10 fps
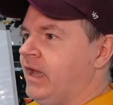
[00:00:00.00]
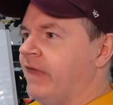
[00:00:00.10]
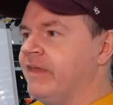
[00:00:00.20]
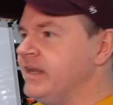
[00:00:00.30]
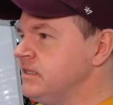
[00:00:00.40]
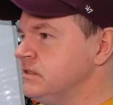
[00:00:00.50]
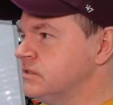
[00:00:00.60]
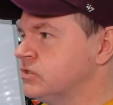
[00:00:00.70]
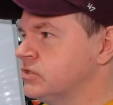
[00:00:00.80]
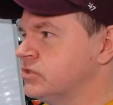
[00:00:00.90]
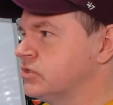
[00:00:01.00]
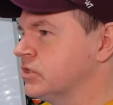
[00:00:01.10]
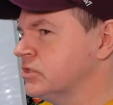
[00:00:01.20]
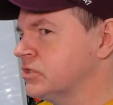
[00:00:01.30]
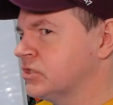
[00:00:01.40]
And then he's
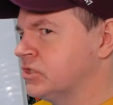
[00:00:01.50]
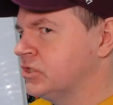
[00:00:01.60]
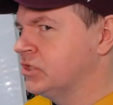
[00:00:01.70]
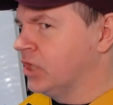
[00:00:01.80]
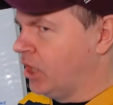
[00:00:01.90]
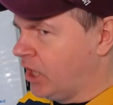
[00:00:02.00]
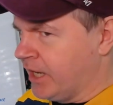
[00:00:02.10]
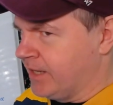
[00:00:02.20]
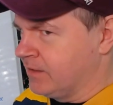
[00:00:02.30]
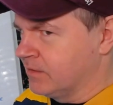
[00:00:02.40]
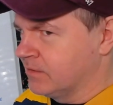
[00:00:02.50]
just gone.